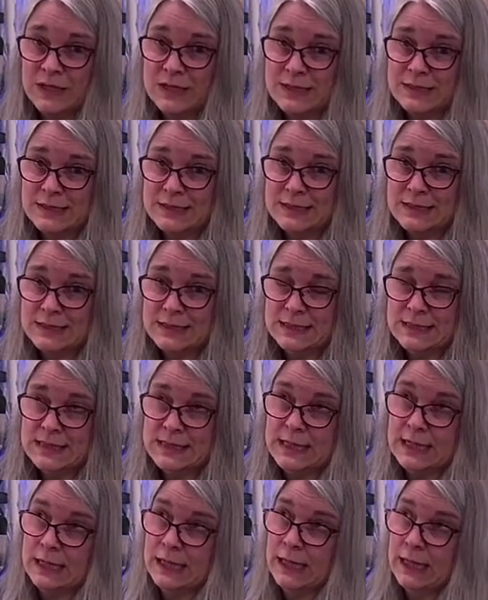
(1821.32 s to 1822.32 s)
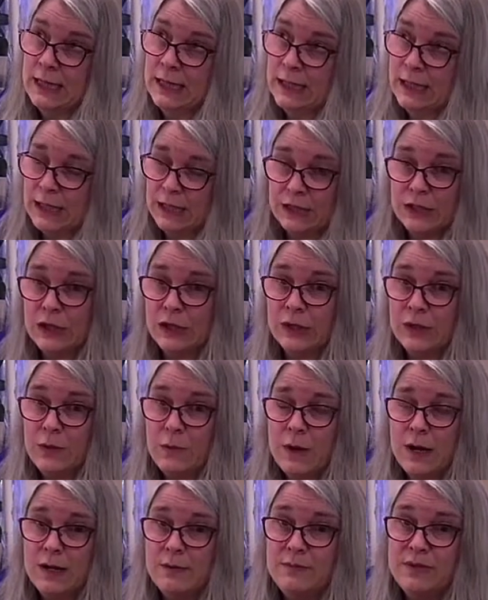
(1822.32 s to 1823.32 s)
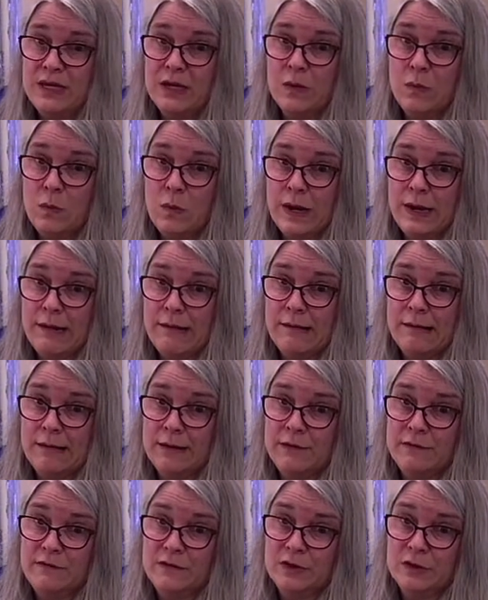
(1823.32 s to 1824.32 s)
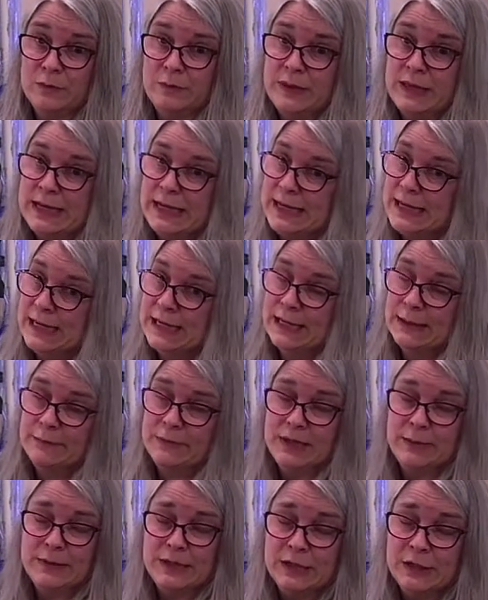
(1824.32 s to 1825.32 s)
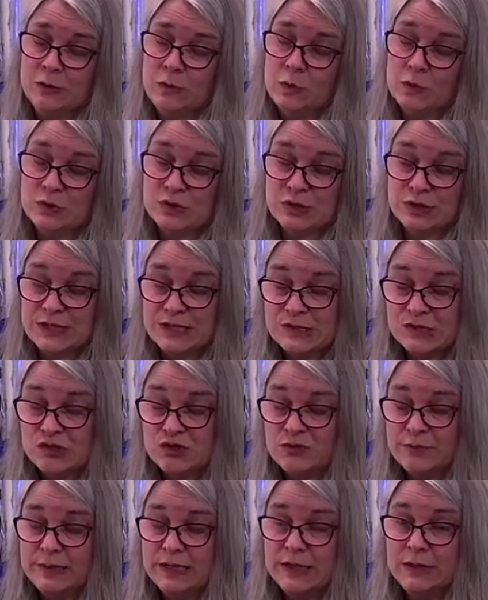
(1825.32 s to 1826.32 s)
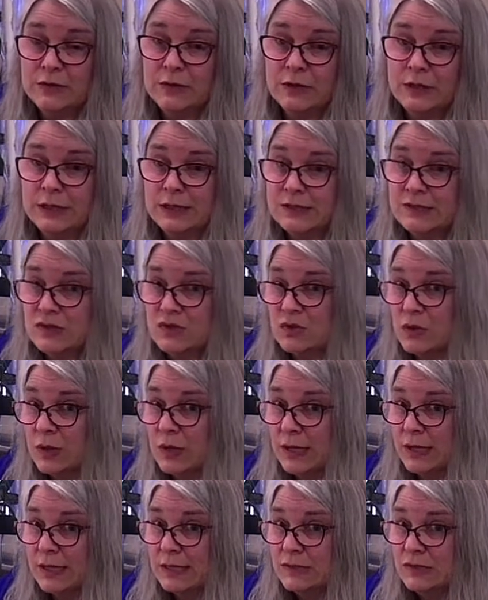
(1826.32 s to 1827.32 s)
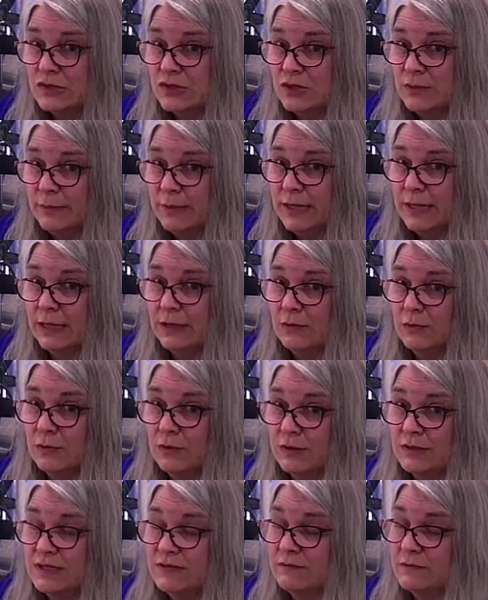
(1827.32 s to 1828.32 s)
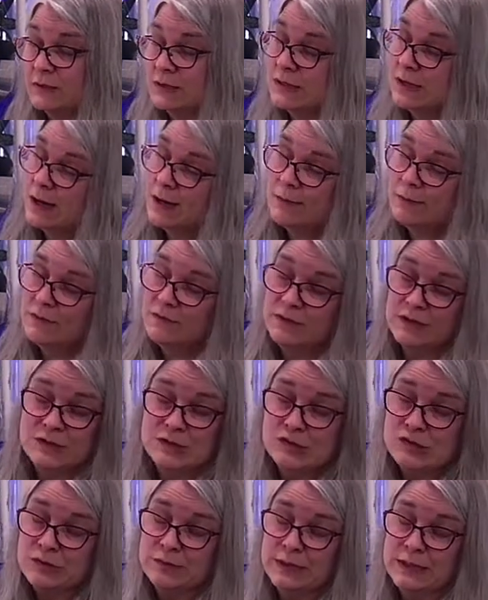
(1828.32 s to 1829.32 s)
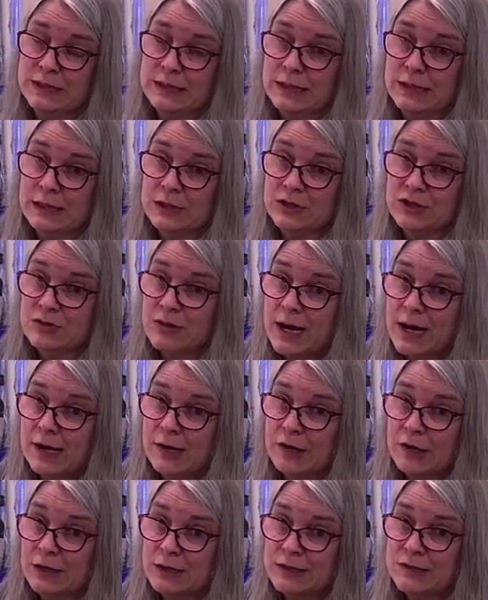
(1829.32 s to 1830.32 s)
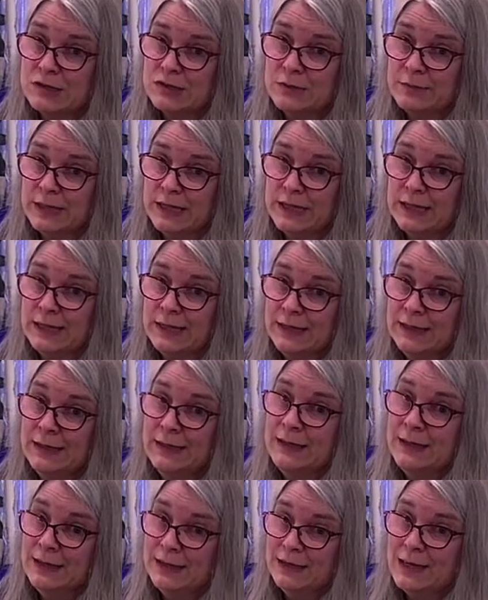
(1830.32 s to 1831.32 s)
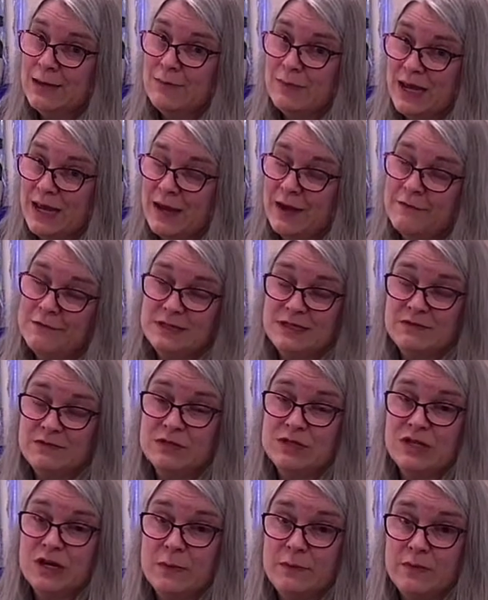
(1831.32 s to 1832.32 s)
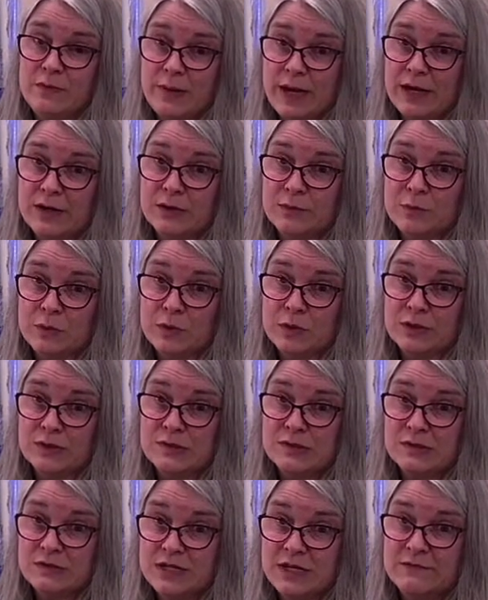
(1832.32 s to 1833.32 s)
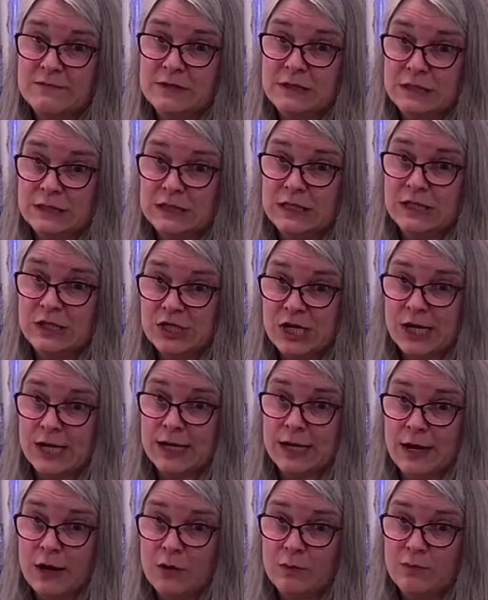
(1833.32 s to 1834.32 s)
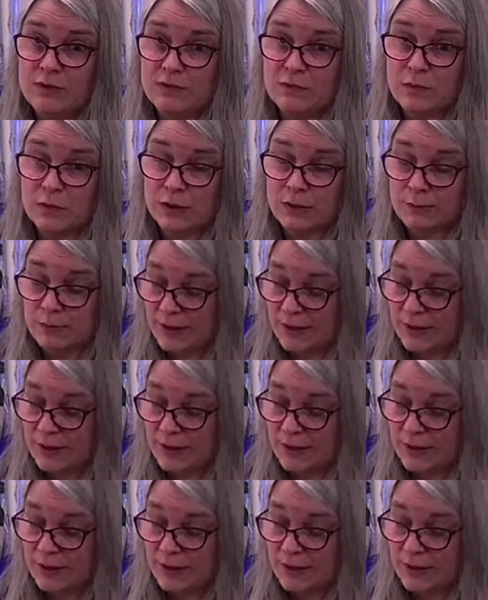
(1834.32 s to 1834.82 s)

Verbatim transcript: consistency you're going to want to be aware if you're playing maybe an older instrument or a historic instrument or a different type of instrument like a tracker instrument. It may have a different type of paddle board, so definitely check it out before you